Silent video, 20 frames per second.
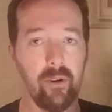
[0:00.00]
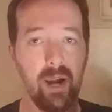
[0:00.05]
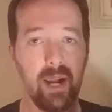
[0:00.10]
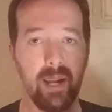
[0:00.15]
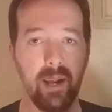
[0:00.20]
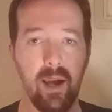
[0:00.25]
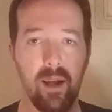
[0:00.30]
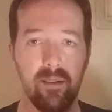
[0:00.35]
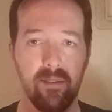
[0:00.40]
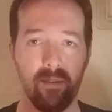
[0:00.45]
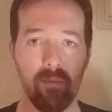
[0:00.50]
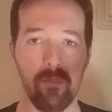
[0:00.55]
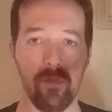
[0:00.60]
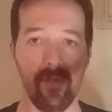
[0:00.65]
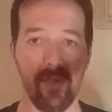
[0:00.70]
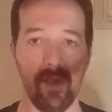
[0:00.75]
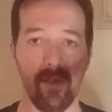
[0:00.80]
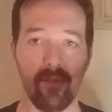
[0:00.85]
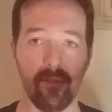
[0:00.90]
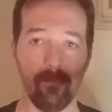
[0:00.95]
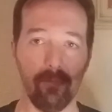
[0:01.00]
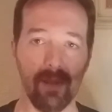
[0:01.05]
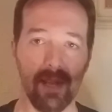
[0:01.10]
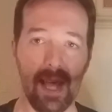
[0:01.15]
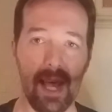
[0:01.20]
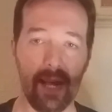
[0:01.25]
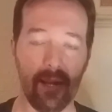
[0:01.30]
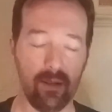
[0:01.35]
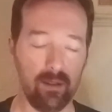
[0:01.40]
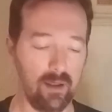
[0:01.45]
I got some of these
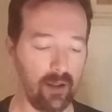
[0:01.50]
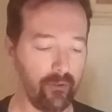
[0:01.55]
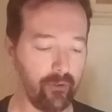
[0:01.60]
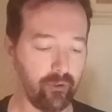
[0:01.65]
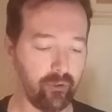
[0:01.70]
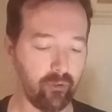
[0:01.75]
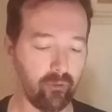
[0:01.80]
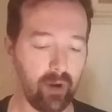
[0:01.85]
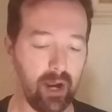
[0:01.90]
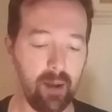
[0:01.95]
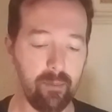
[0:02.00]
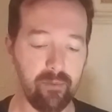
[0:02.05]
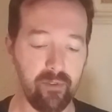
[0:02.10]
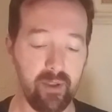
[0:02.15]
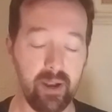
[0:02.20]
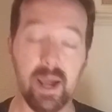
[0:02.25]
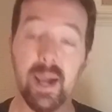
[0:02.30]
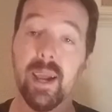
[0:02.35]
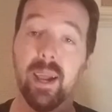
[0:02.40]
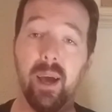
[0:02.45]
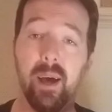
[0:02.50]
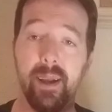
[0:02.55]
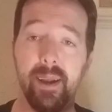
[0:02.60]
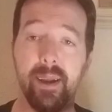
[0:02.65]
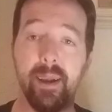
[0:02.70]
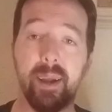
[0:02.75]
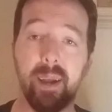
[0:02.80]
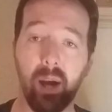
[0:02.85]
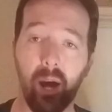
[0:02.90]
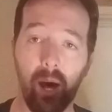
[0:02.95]
black leather scraps that I got
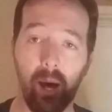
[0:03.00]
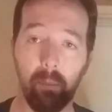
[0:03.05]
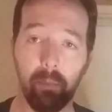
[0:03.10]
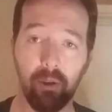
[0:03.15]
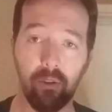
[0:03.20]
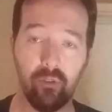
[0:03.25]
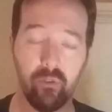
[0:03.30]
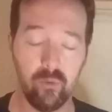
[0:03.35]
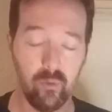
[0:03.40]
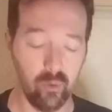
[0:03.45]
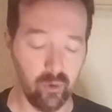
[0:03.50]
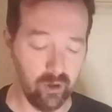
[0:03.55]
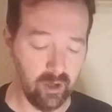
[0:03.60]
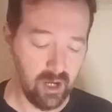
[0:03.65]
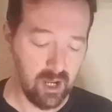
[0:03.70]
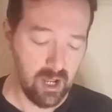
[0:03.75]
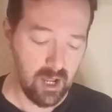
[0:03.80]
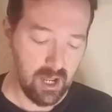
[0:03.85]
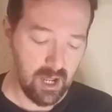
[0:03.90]
at a hobby store.